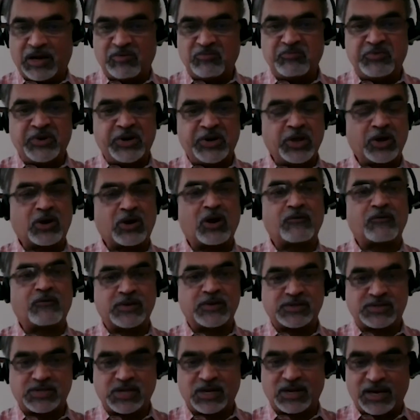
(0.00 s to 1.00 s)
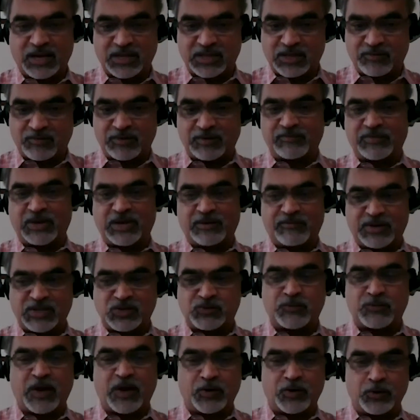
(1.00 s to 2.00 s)
video conferencing like the
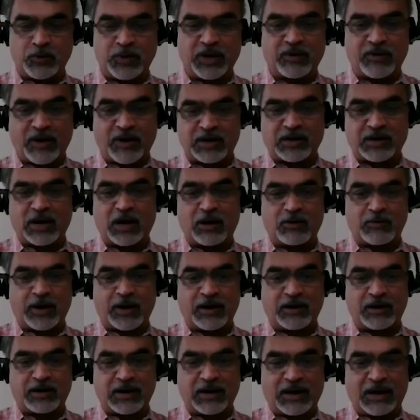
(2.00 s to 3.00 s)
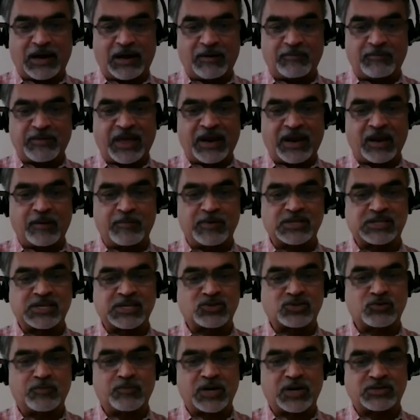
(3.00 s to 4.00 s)
ones we are doing right now, right, enables
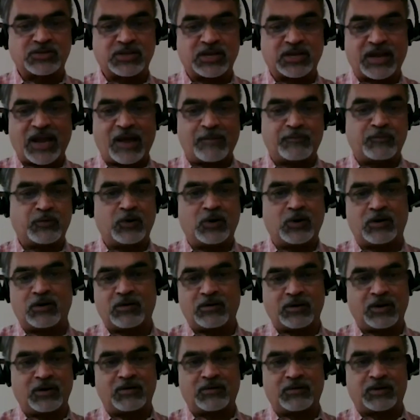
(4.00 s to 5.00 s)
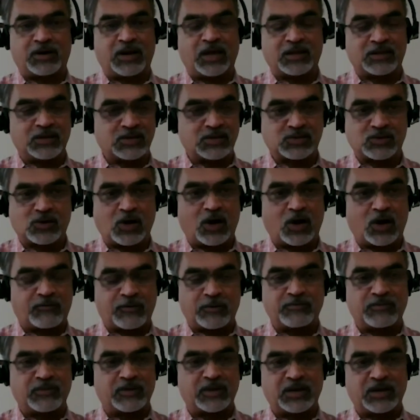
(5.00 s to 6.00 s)
us to bridge the gap. You're taking this call
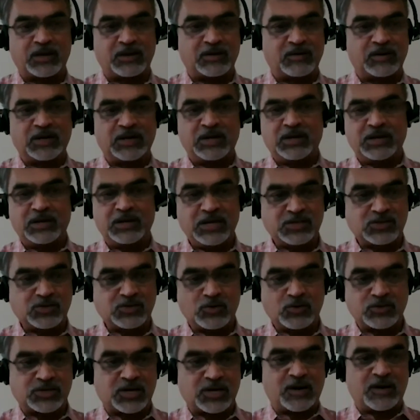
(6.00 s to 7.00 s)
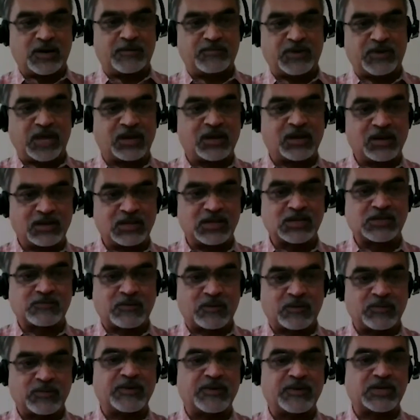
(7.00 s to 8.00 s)
from the East Coast and I'm taking this
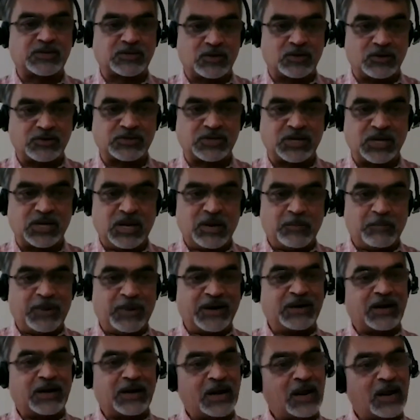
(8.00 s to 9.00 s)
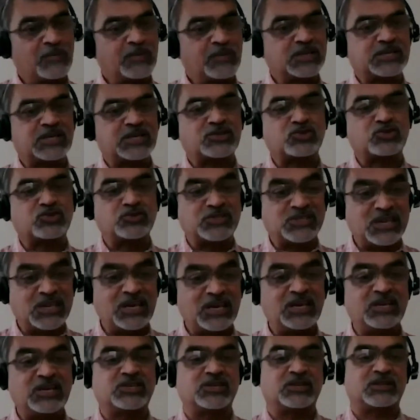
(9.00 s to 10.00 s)
from the West Coast, but it enables us to see
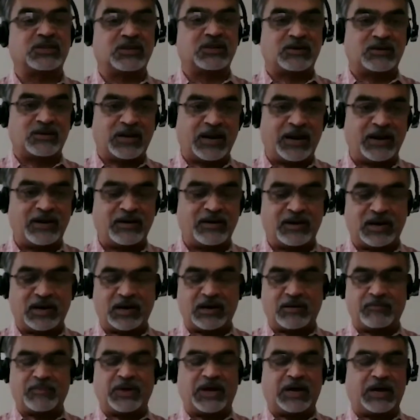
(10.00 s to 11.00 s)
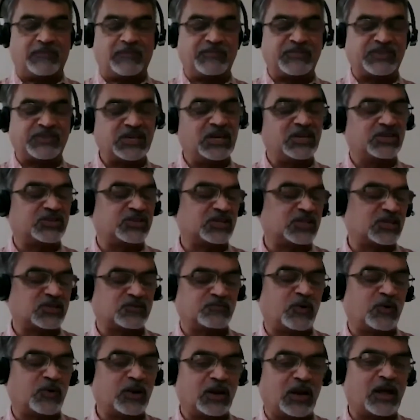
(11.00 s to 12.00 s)
each other and see each other's
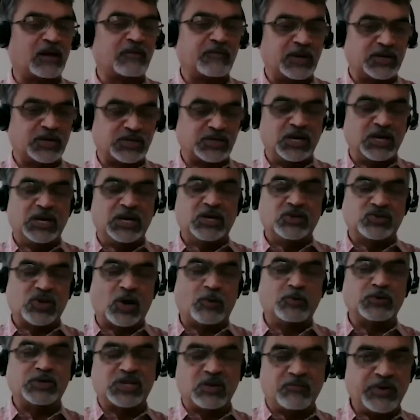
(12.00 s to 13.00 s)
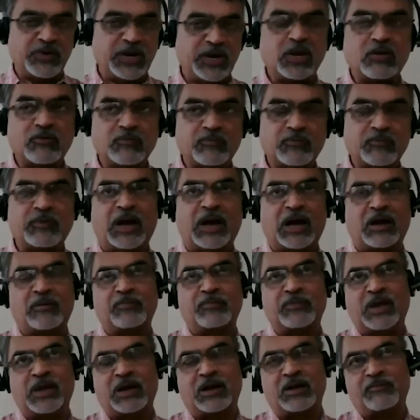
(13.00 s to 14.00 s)
body language. So I would say video
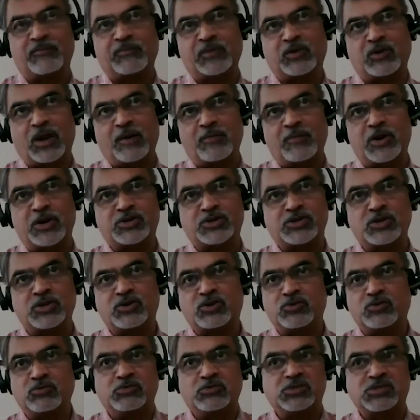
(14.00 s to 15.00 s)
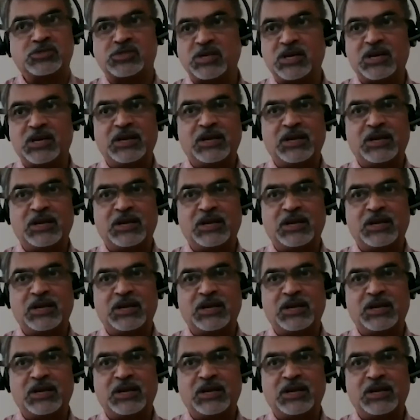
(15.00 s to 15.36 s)
collaboration tools.